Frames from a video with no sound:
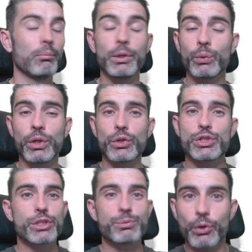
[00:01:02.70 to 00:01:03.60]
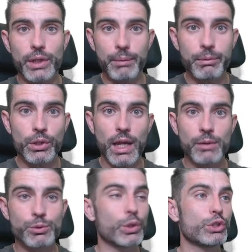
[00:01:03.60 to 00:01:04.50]
But when you're just prototyping your
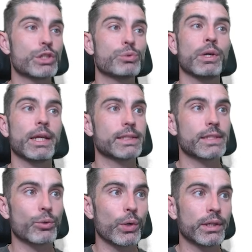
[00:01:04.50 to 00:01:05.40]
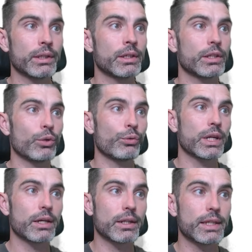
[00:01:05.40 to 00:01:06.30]
games, when you just want to get started quickly, then over
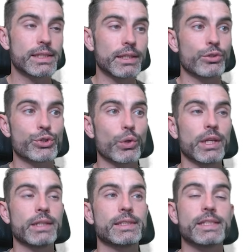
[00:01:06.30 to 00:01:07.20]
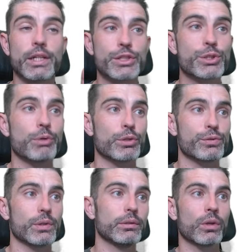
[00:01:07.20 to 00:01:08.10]
here, these little shorthands, these are super
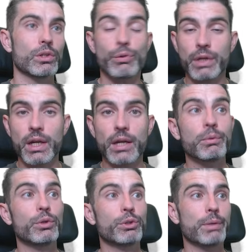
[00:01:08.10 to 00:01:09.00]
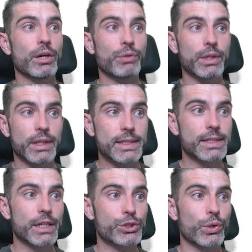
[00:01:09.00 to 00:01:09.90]
useful. So over here, I'm going to be covering these
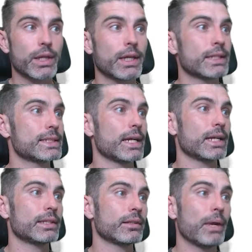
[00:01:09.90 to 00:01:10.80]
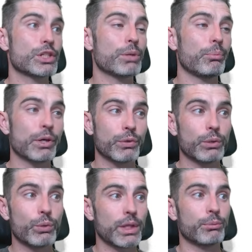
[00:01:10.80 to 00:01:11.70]
nice shorthands that match up perfectly
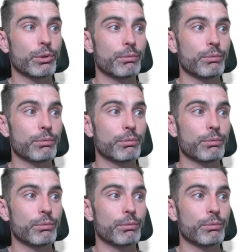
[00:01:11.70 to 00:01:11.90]
with the input